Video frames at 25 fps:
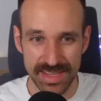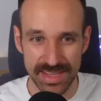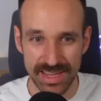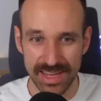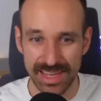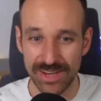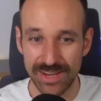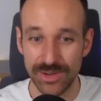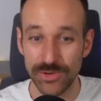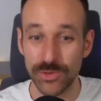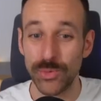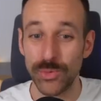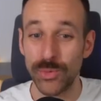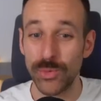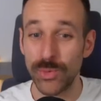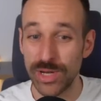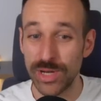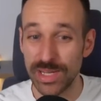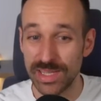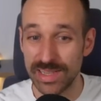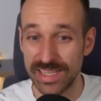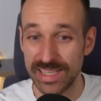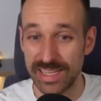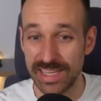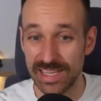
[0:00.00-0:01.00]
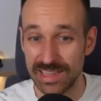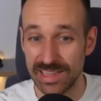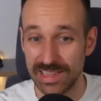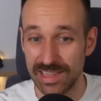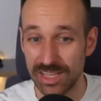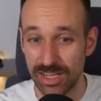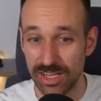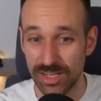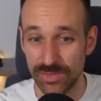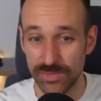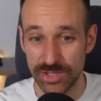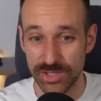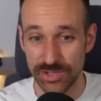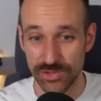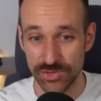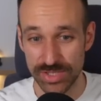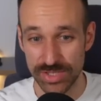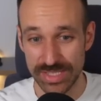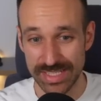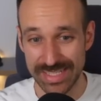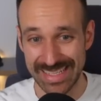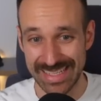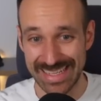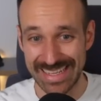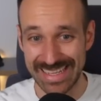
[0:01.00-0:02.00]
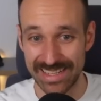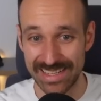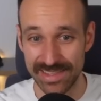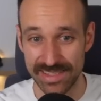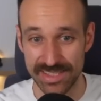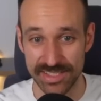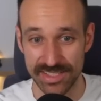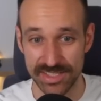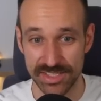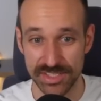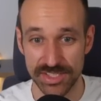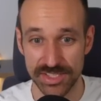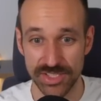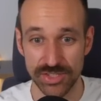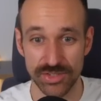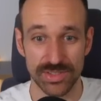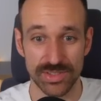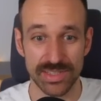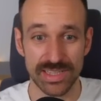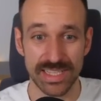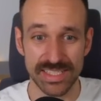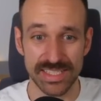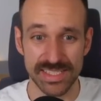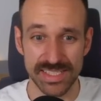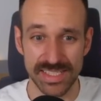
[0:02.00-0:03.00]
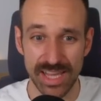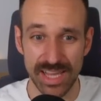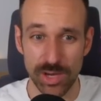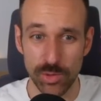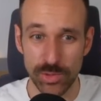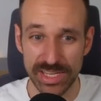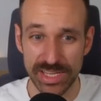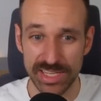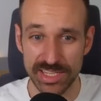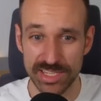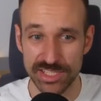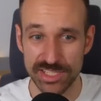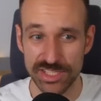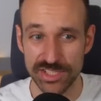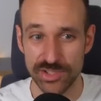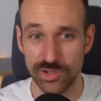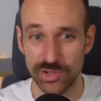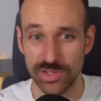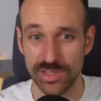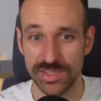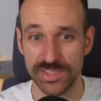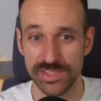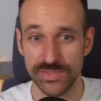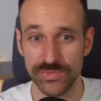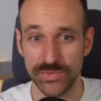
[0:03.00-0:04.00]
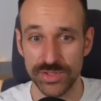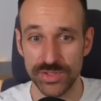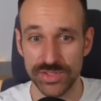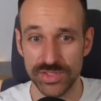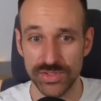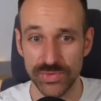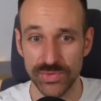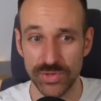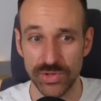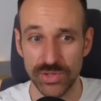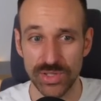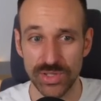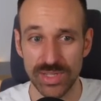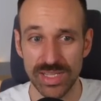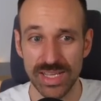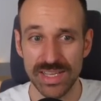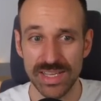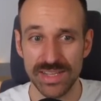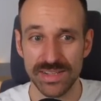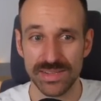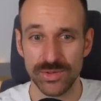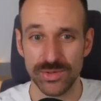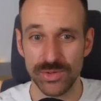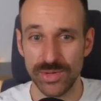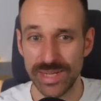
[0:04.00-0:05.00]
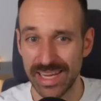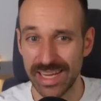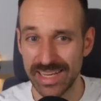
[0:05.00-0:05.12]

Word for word: getting really a lot of interest in this. So let's see how we can install this. First of all, the React